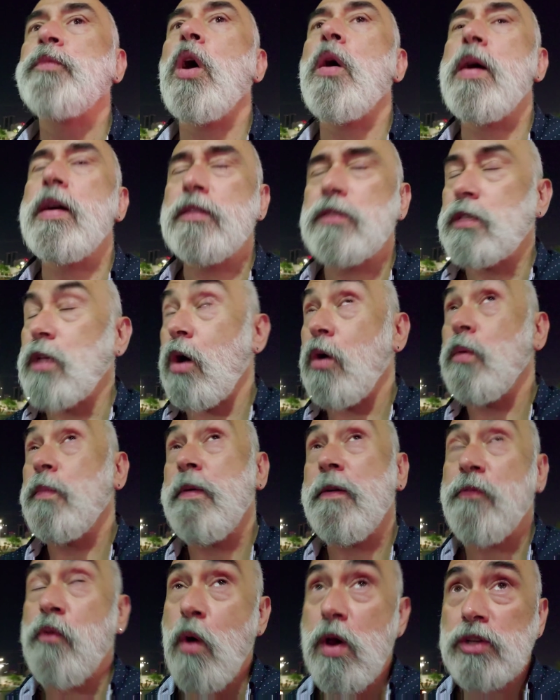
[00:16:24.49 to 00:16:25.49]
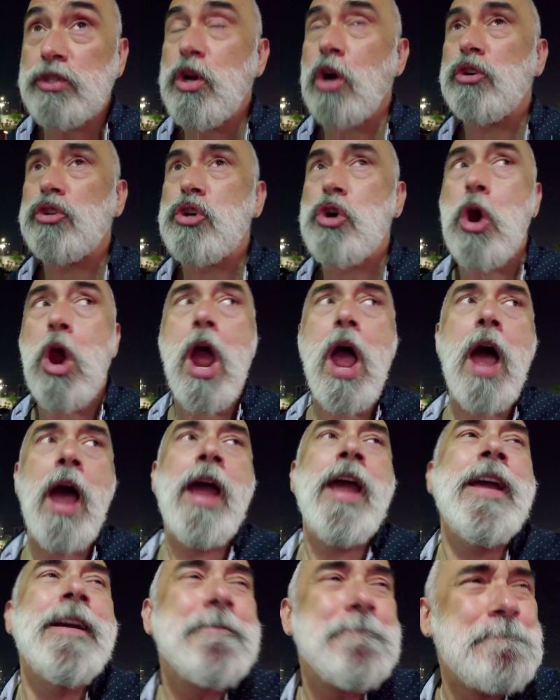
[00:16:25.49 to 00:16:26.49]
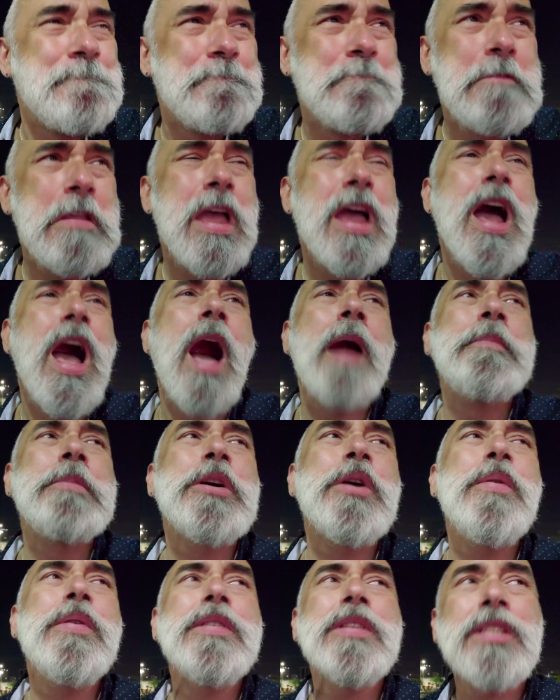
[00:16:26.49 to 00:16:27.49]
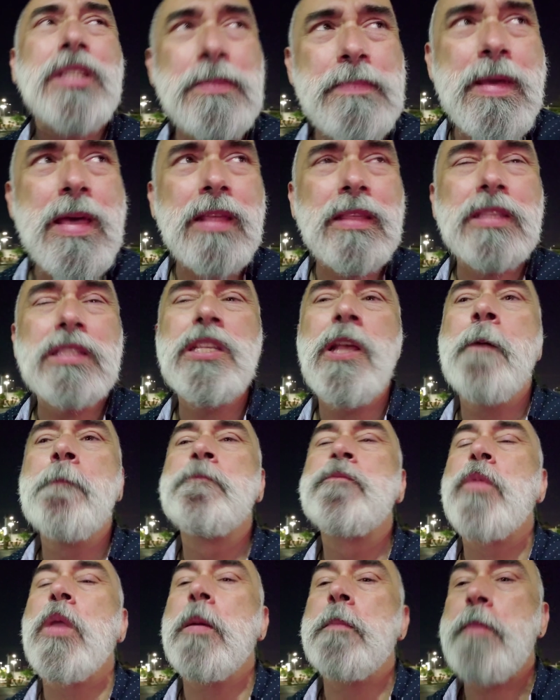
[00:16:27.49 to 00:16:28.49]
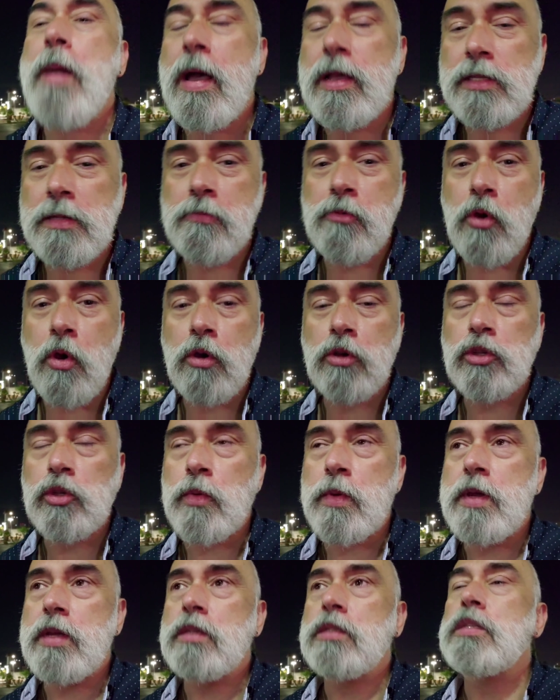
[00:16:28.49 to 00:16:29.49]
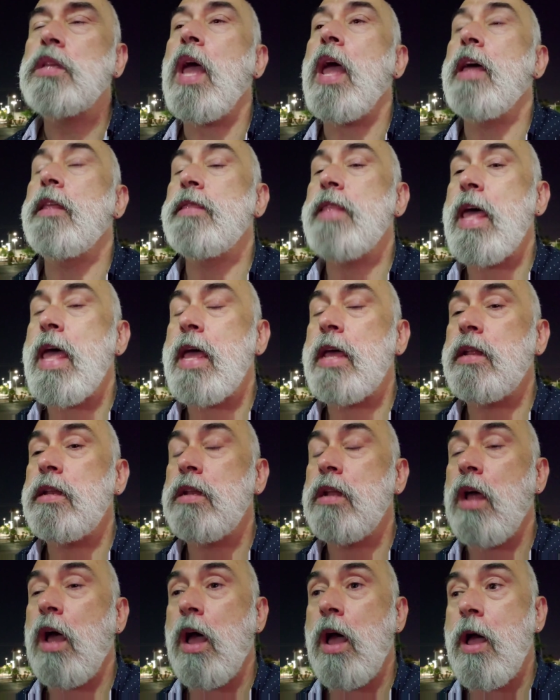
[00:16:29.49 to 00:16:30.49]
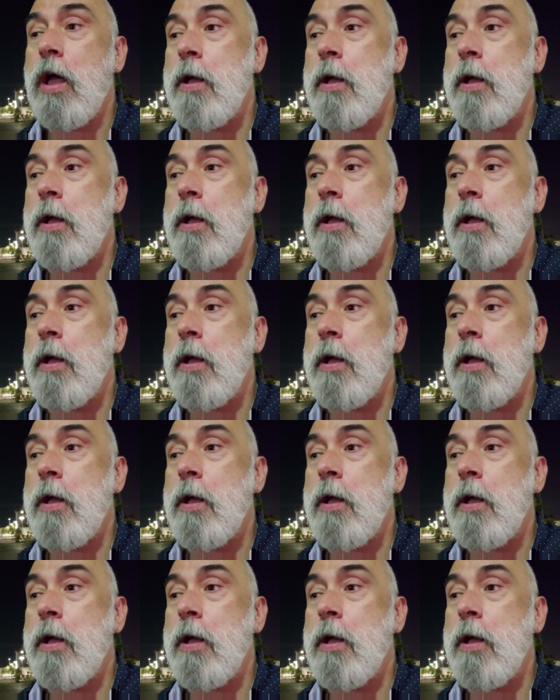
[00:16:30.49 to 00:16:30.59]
All right, so before I start to cry, I'm going to go into Smith's, buy some groceries, and then